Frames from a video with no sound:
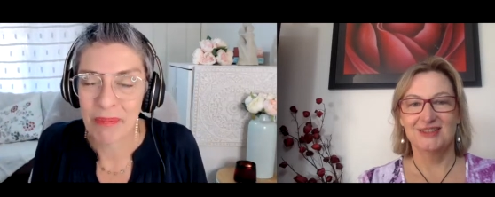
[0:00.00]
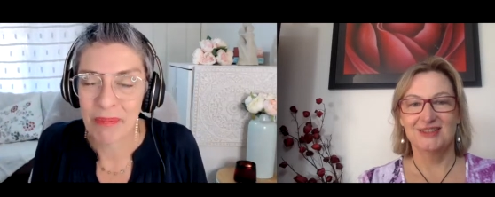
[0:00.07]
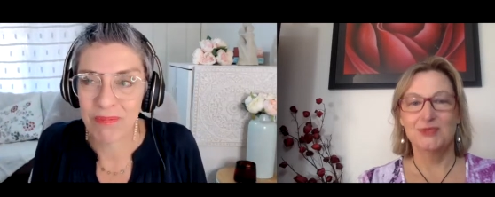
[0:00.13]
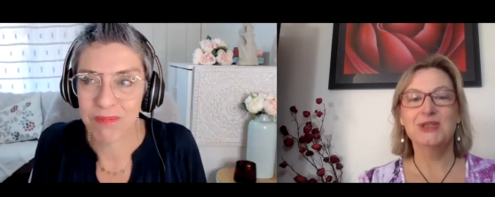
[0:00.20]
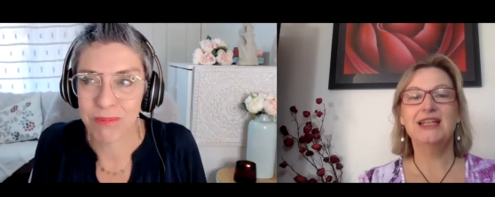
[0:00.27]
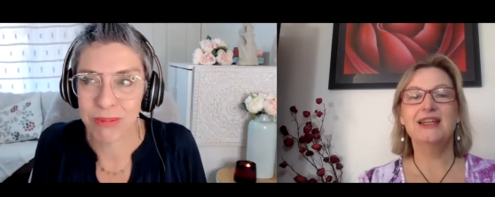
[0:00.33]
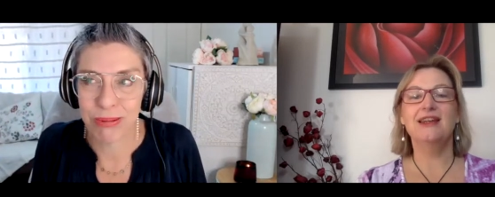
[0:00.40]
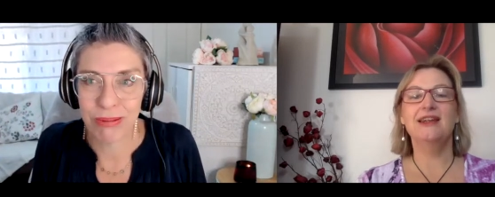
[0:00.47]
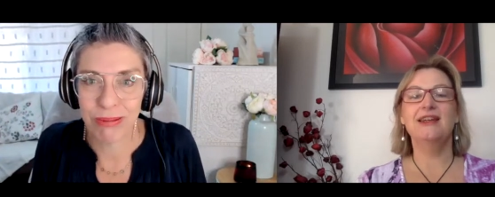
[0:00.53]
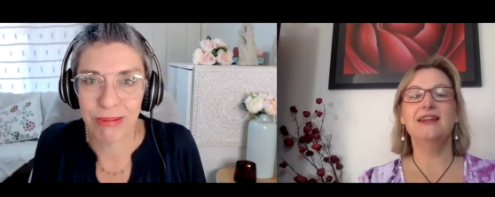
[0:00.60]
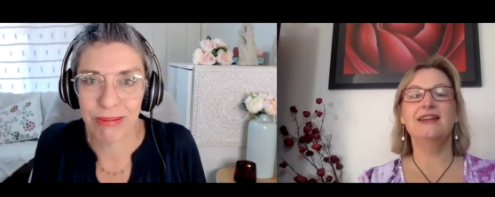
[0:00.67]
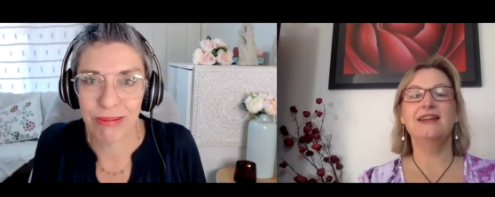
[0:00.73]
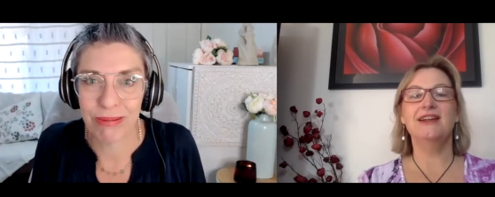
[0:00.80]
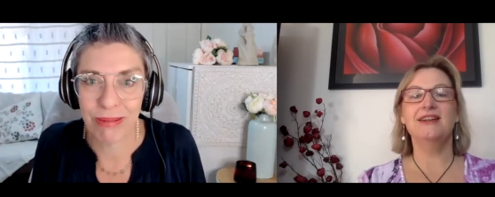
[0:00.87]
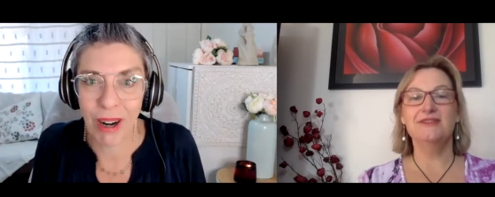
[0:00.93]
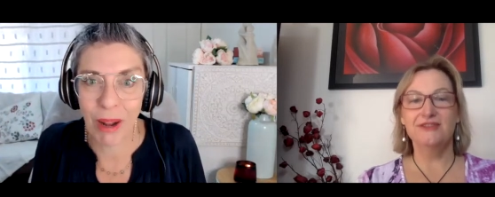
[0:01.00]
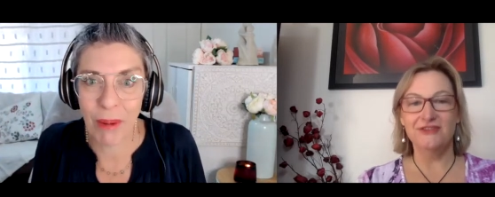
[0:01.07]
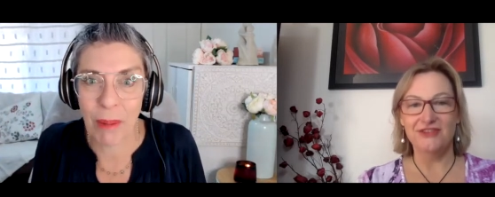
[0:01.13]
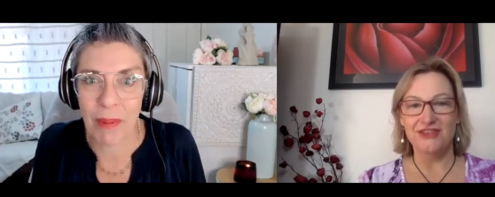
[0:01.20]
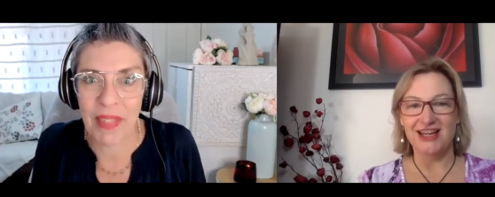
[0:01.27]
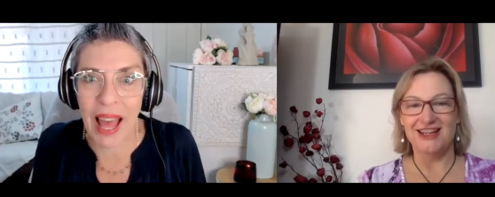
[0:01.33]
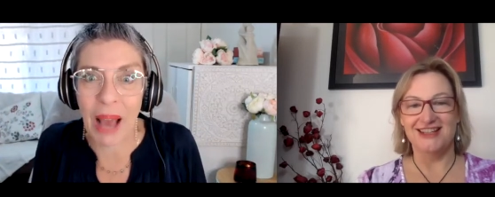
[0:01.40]
Speaker 1: would love
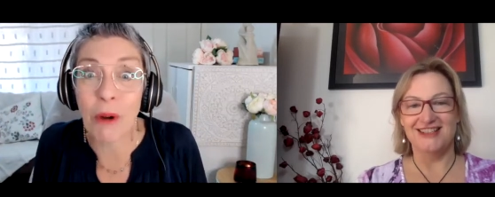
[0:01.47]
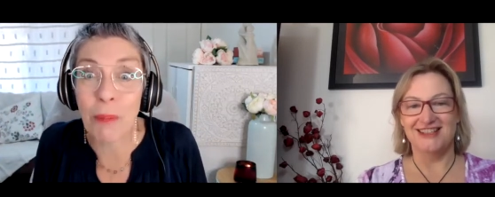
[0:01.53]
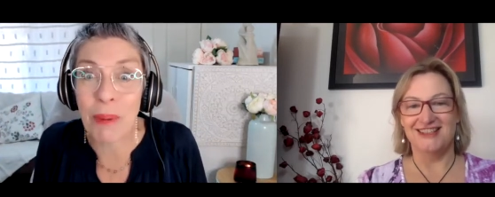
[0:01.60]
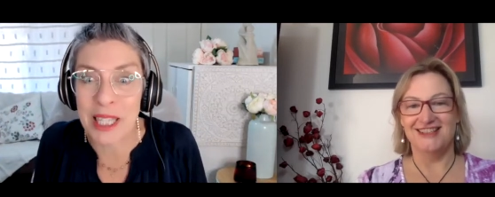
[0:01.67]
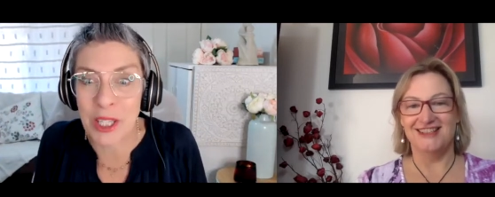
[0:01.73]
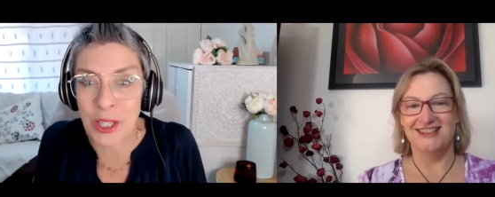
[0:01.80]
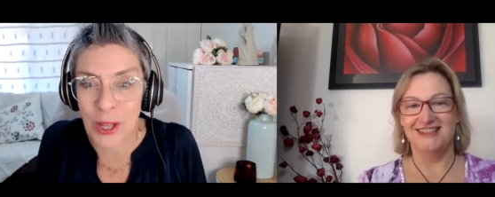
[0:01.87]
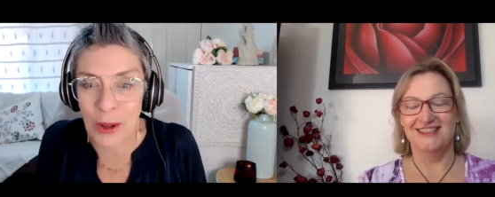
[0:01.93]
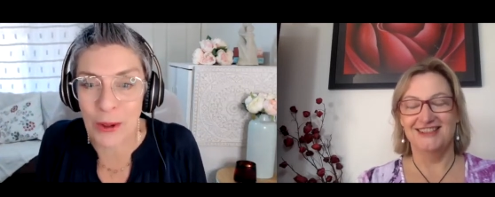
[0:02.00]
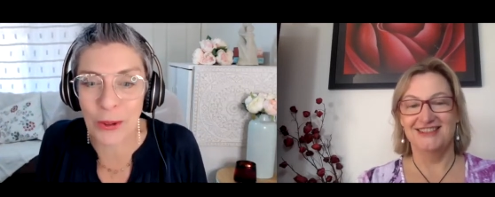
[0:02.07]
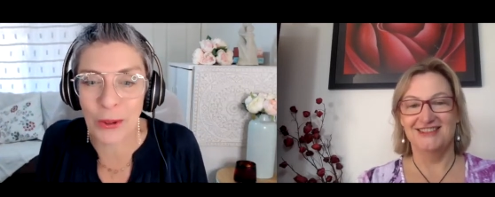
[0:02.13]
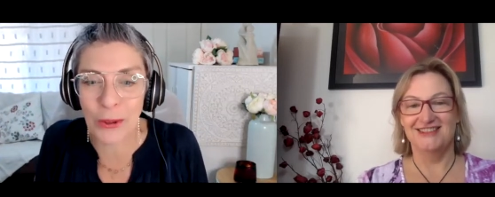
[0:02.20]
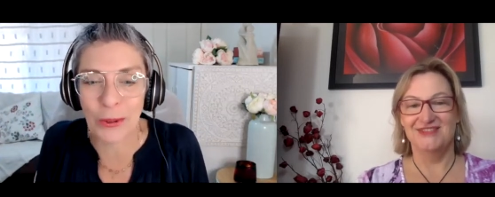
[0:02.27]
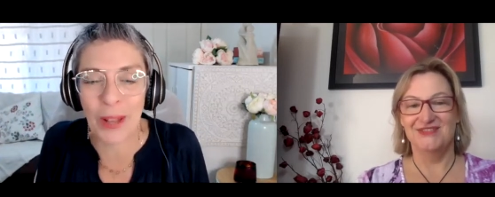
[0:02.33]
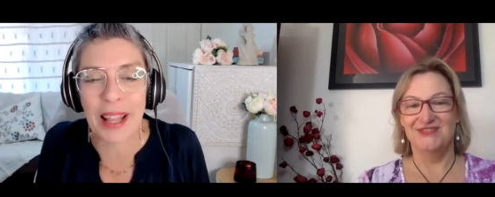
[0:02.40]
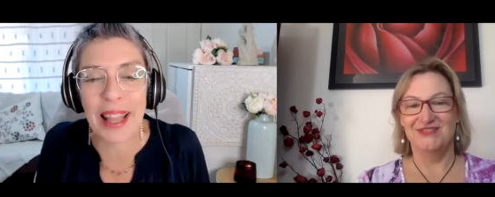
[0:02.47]
that. that would be so cool. And